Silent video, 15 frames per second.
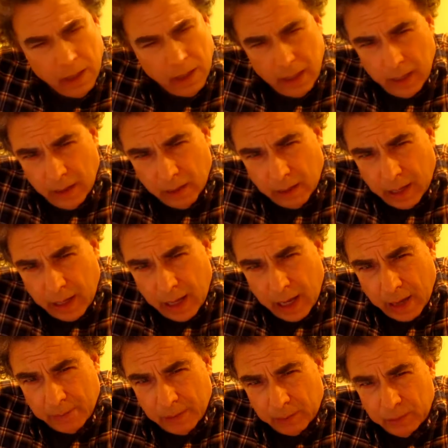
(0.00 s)
here I
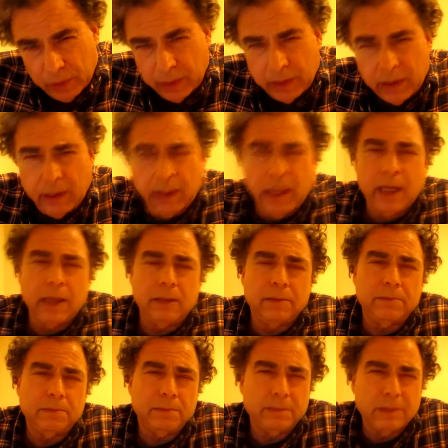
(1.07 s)
am, I'm doing it
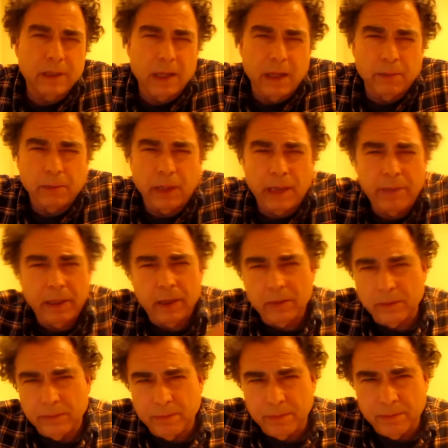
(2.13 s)
again. I'm blaming
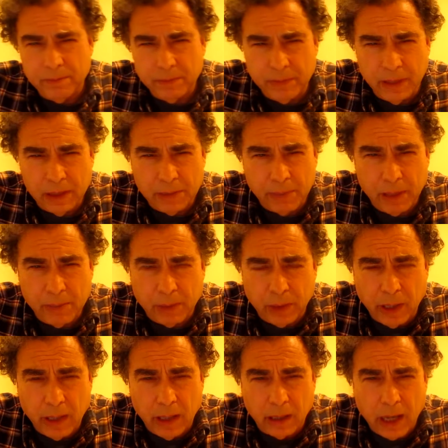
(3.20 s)
these people
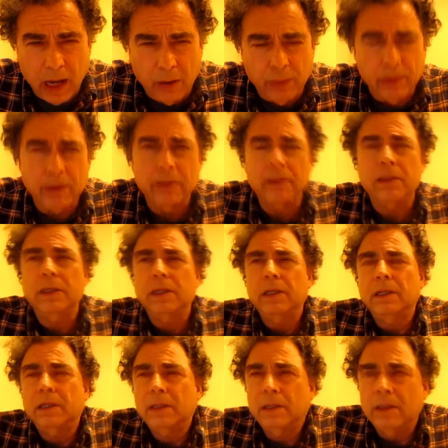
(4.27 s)
I hung out with
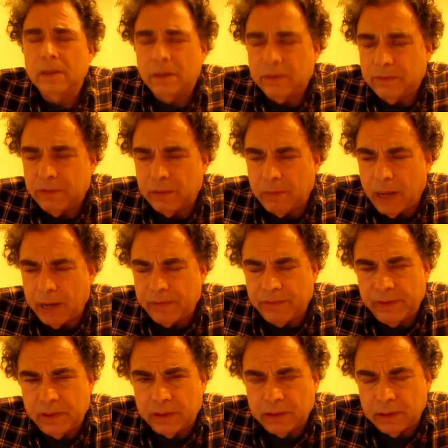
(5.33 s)
for my
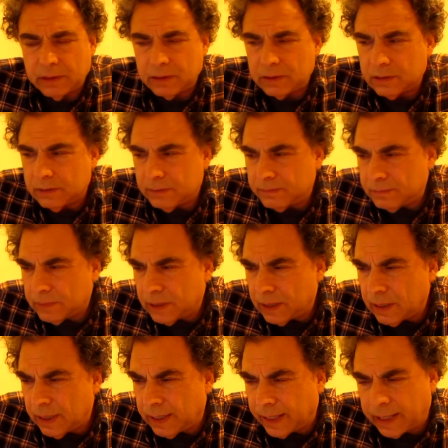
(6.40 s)
failures,
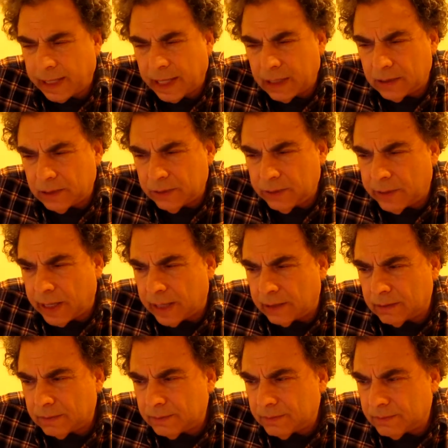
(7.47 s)
and I can't do that.
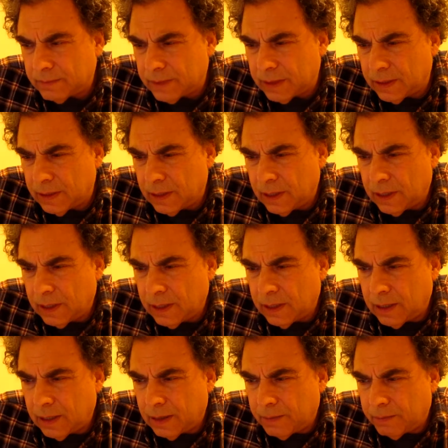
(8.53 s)

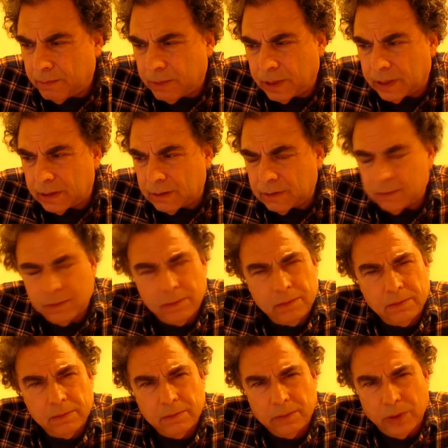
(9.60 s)
But
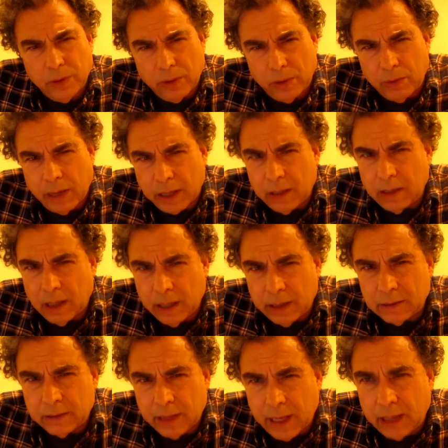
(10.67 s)
you can
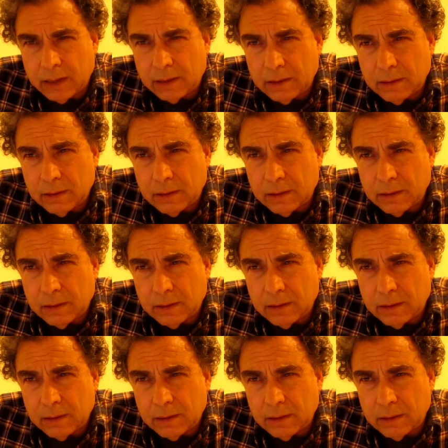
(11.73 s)
recognize that